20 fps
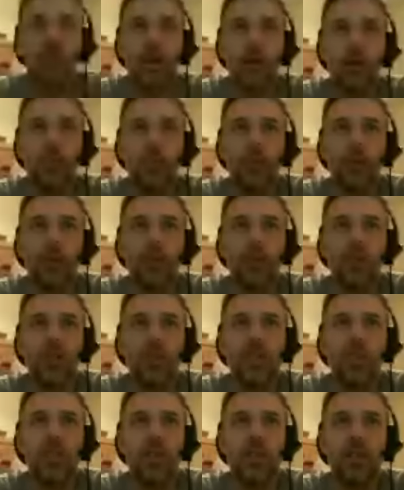in just a,
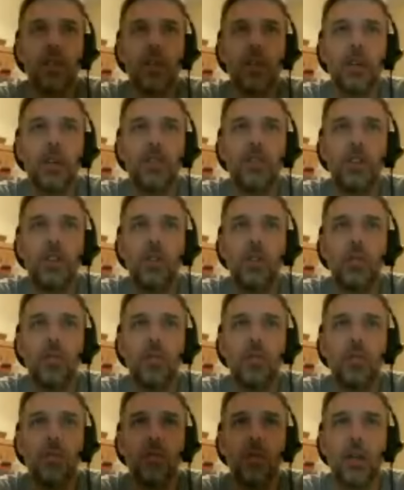a few uh,
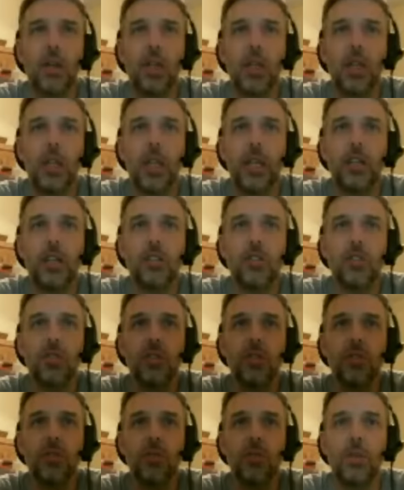links or two. We've got it
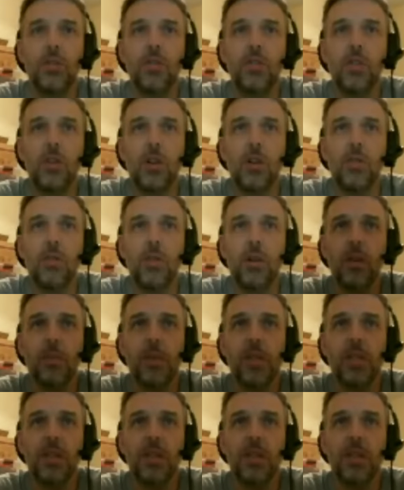around. Let me see if I can just